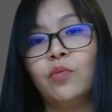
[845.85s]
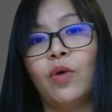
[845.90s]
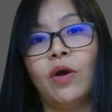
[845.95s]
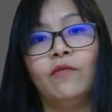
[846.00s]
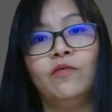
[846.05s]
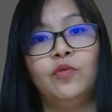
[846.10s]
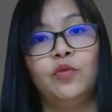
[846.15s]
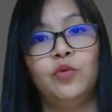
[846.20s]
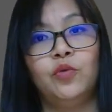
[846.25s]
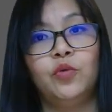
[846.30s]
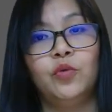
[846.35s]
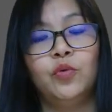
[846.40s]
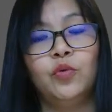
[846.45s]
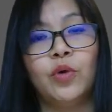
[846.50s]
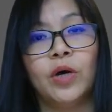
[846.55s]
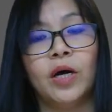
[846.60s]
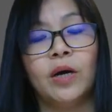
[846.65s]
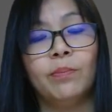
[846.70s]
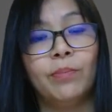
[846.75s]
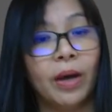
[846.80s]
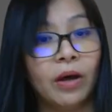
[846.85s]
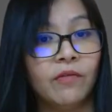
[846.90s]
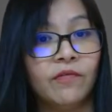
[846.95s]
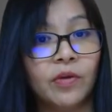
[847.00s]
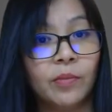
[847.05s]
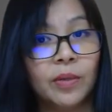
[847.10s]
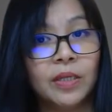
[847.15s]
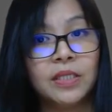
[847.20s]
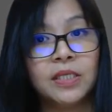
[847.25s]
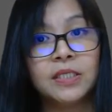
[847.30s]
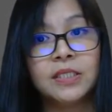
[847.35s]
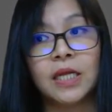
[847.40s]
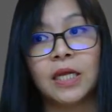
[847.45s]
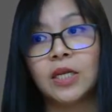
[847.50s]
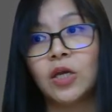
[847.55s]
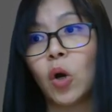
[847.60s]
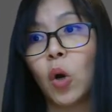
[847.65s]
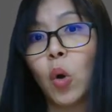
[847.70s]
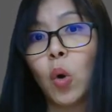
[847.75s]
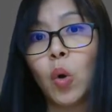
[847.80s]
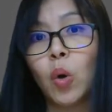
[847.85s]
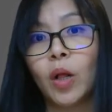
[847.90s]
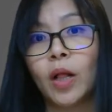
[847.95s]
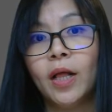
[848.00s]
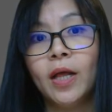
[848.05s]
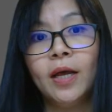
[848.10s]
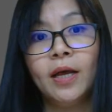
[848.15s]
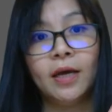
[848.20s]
we have to do a bioavailability study or